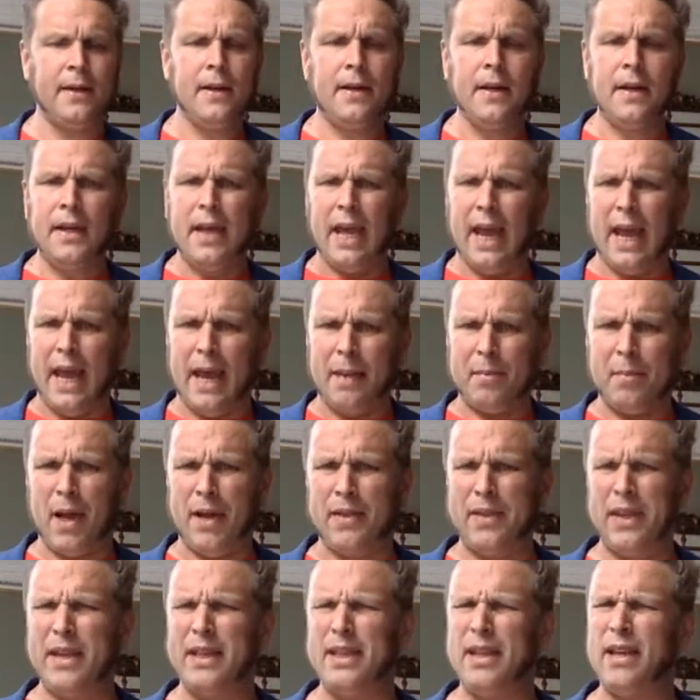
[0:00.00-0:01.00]
I think
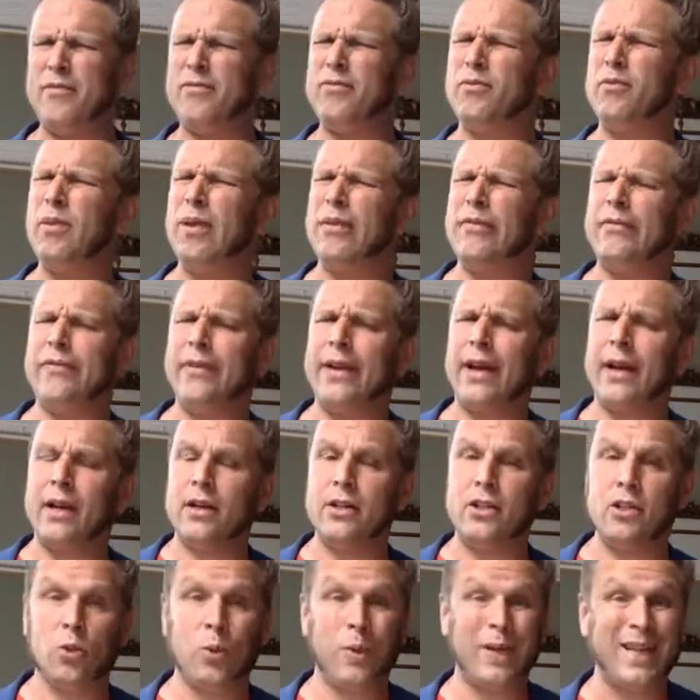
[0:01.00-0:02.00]
they've referred to
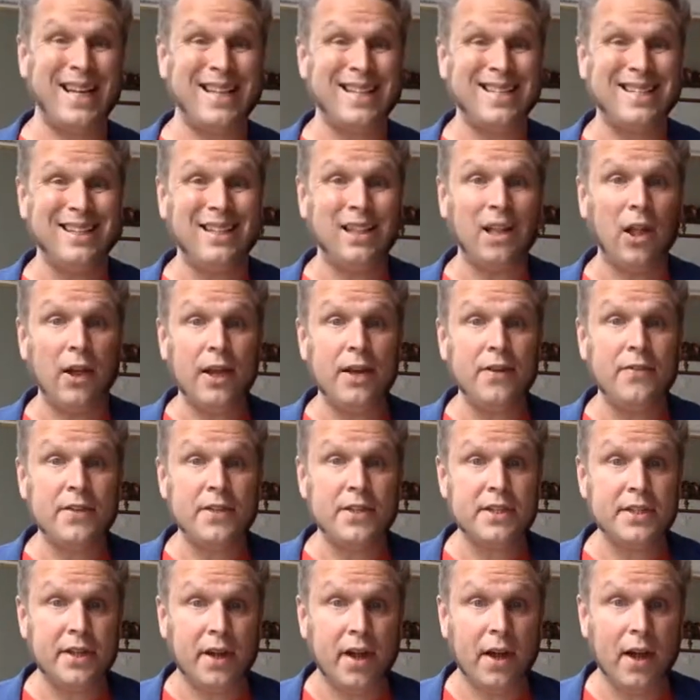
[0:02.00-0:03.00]
it as
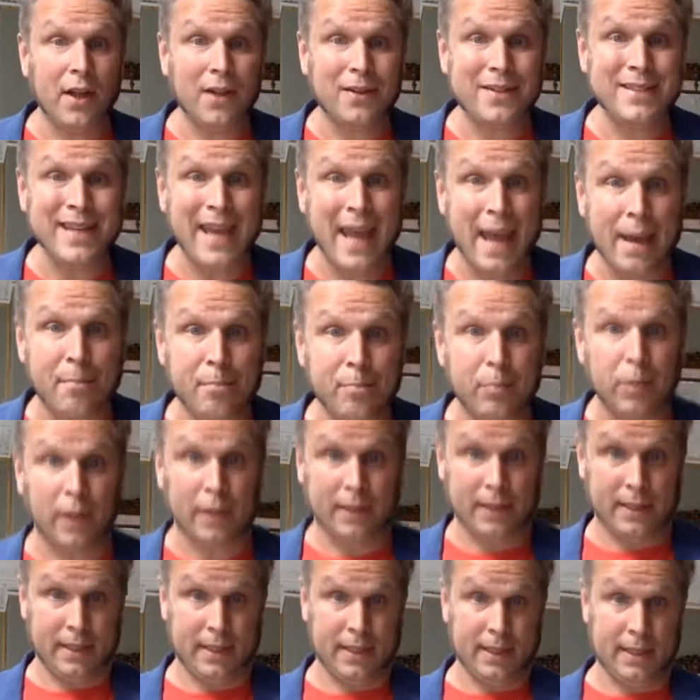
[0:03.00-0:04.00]
lifestyle
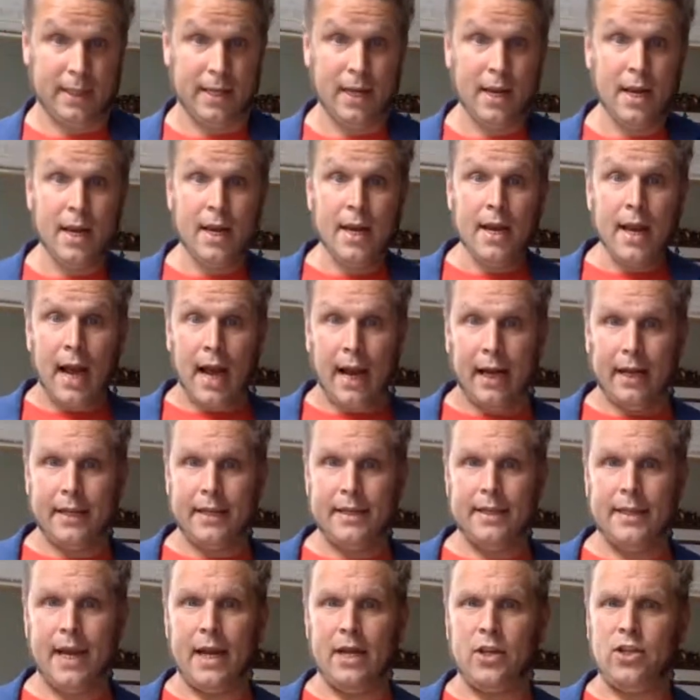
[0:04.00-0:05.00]
templates, and
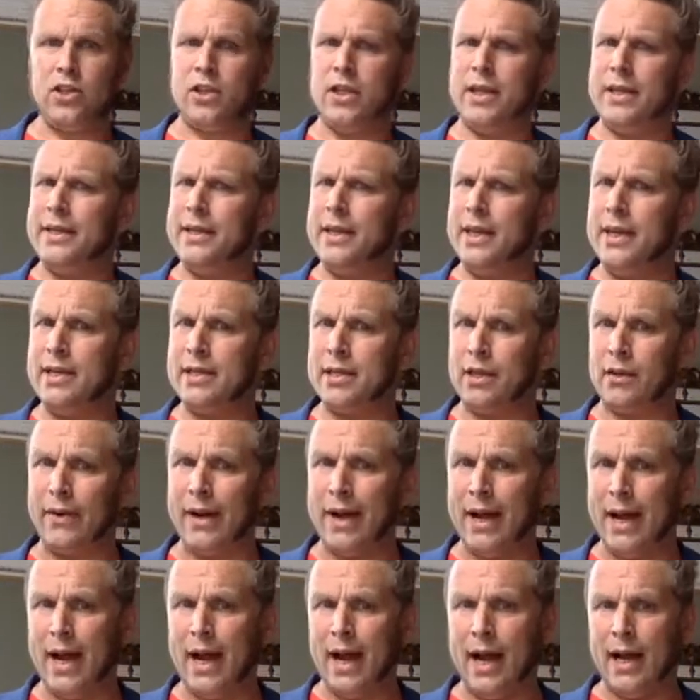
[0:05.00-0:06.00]
essentially these are
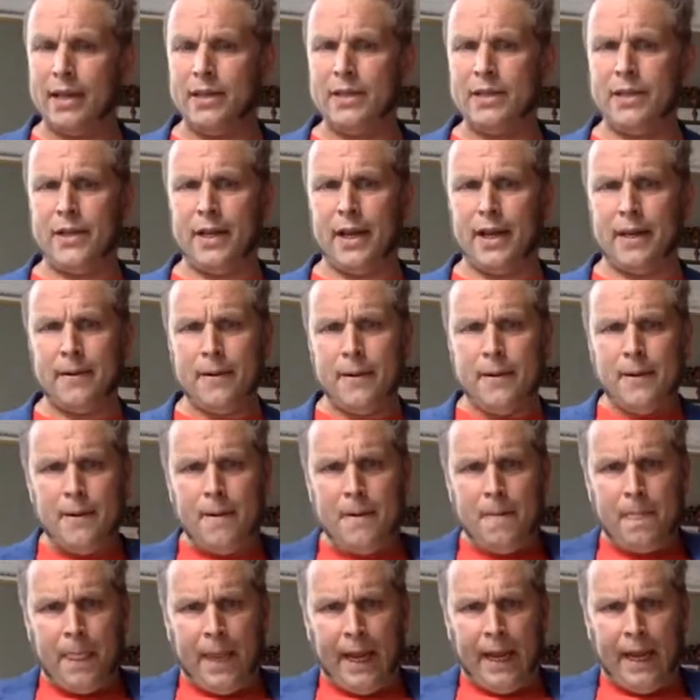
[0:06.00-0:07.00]
ads that
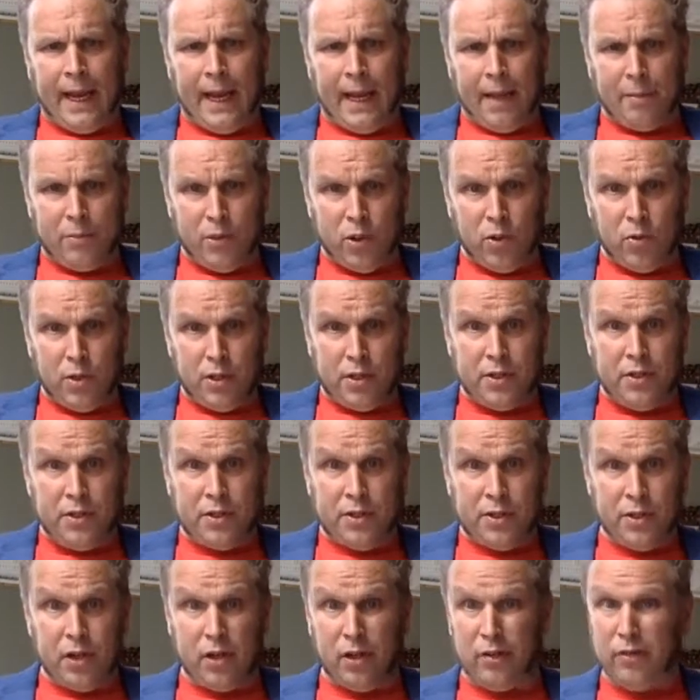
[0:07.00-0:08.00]
you can
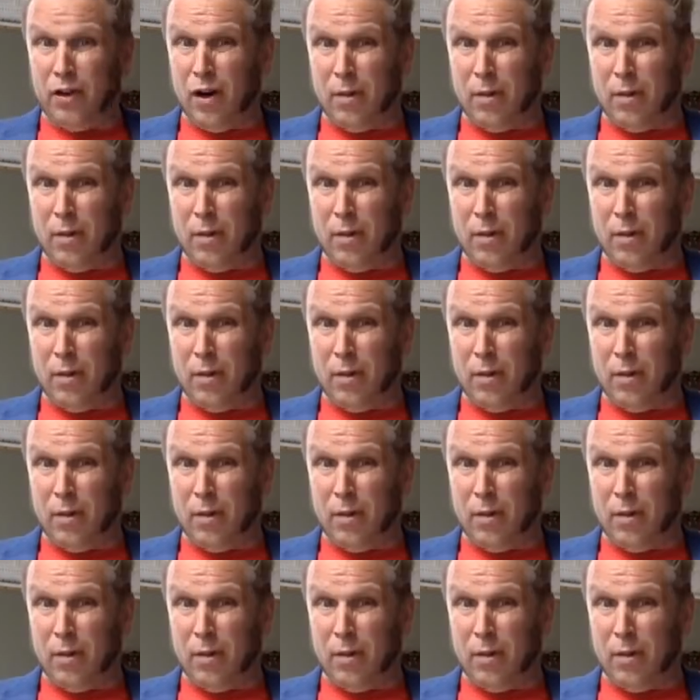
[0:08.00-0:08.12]
serve up.